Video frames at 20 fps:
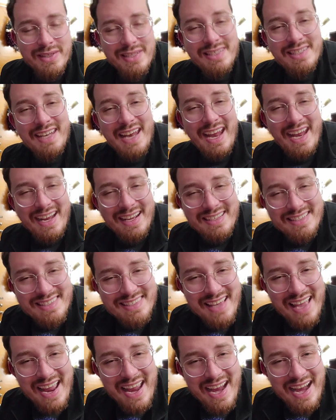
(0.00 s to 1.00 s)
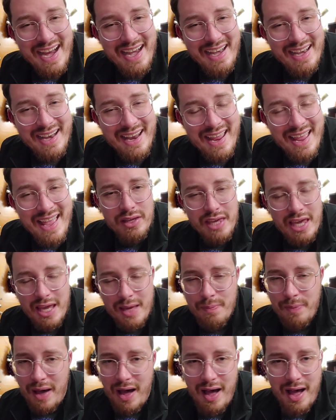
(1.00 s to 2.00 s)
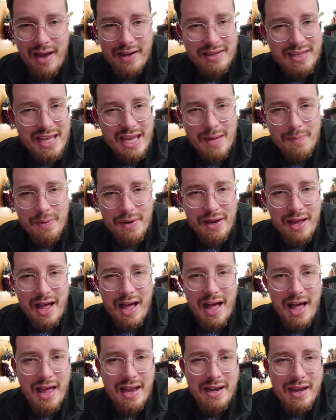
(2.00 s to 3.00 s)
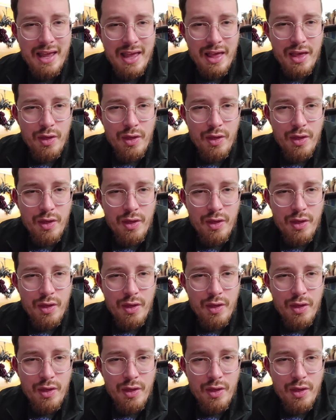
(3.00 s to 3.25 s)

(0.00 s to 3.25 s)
staying sane. Keep on keeping on.